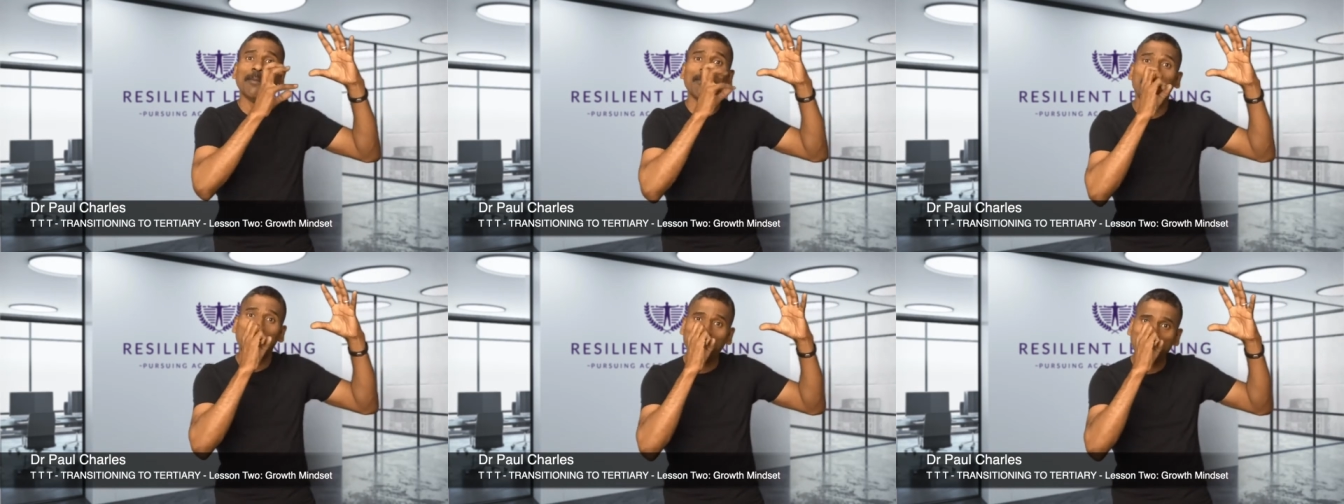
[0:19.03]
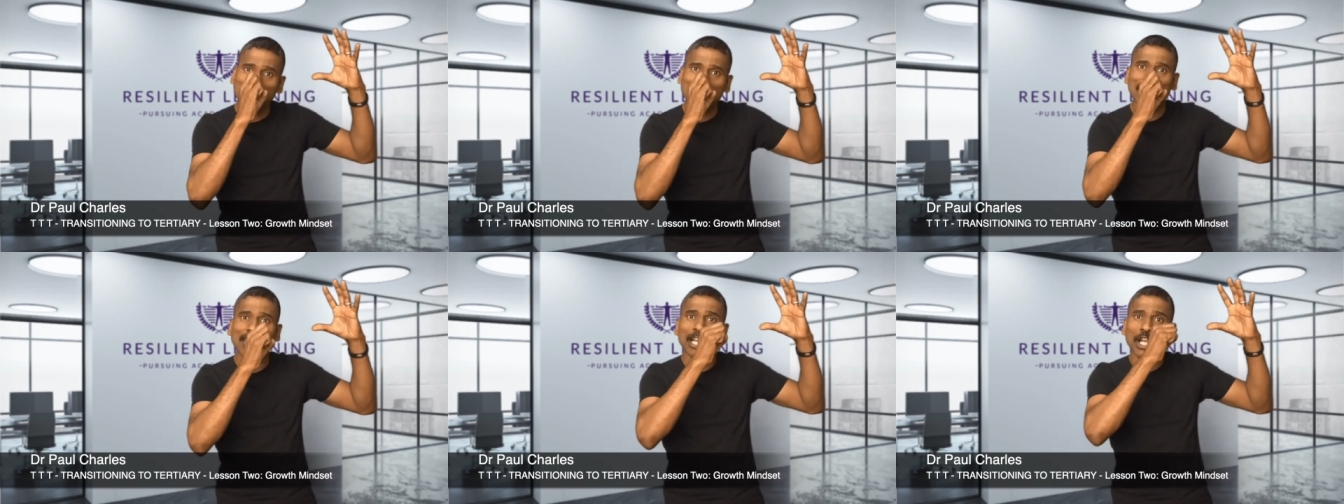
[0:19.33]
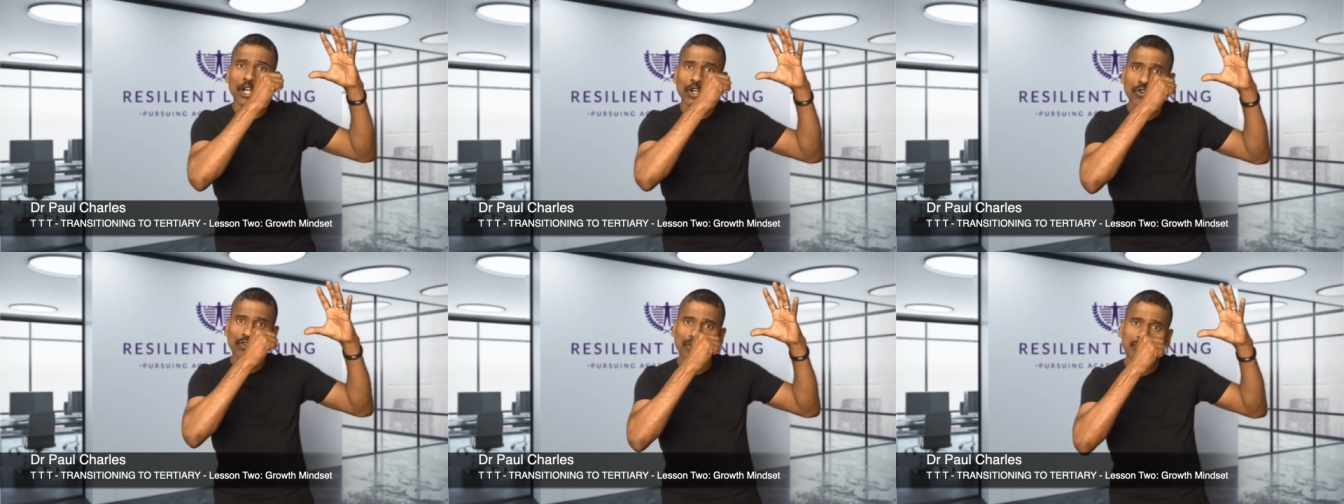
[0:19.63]
B
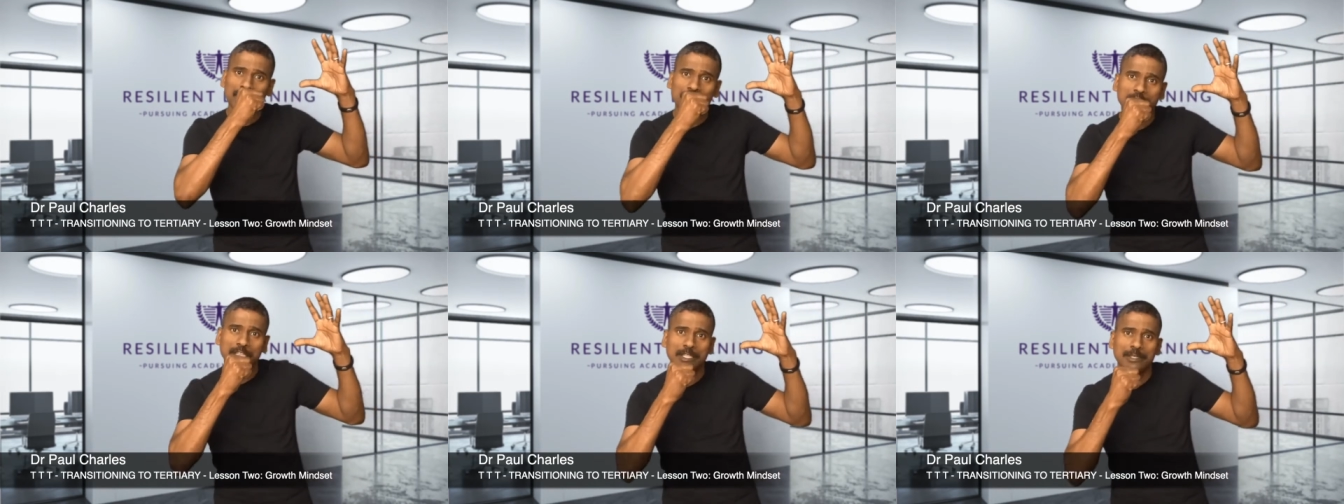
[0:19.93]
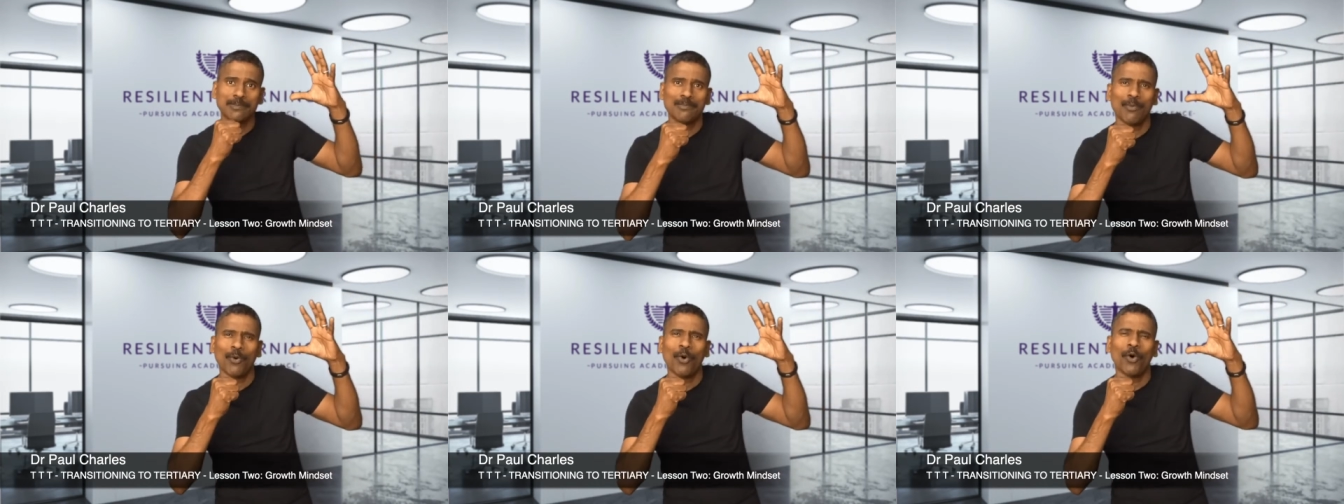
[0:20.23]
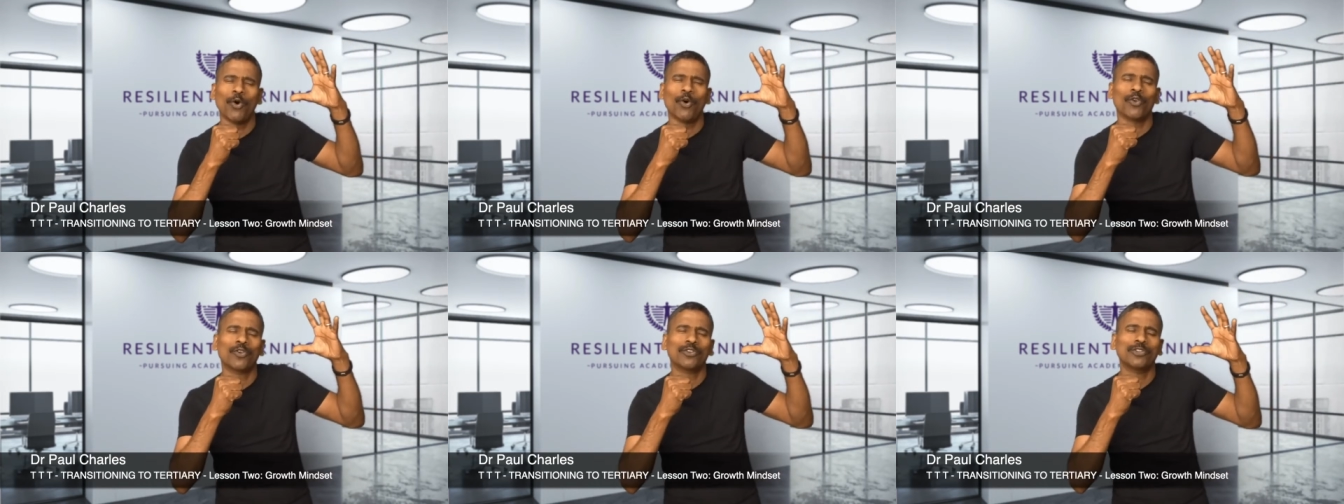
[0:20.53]
looks
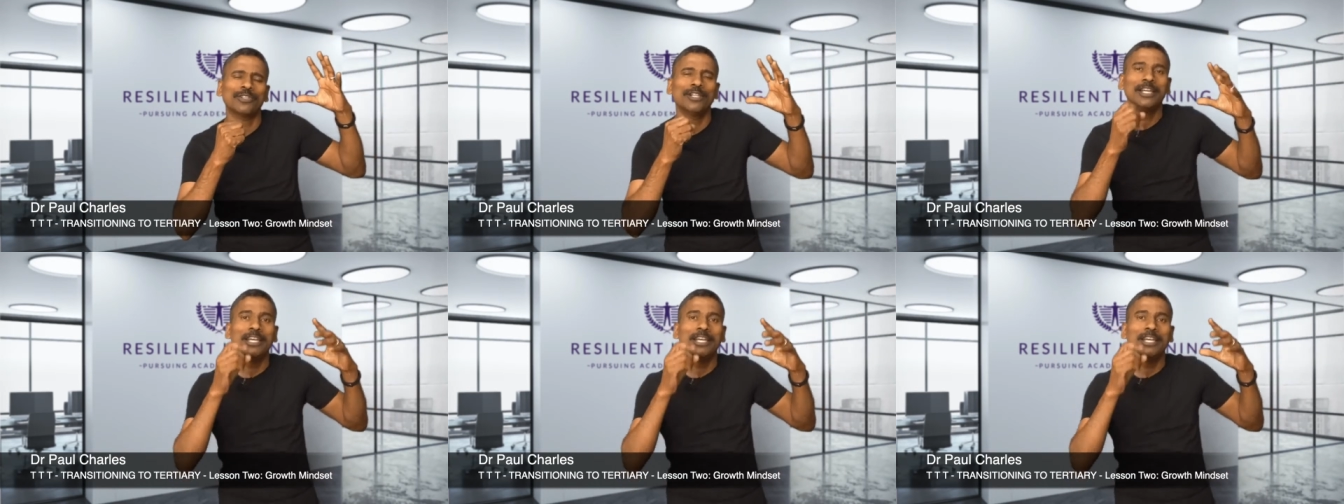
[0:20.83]
small.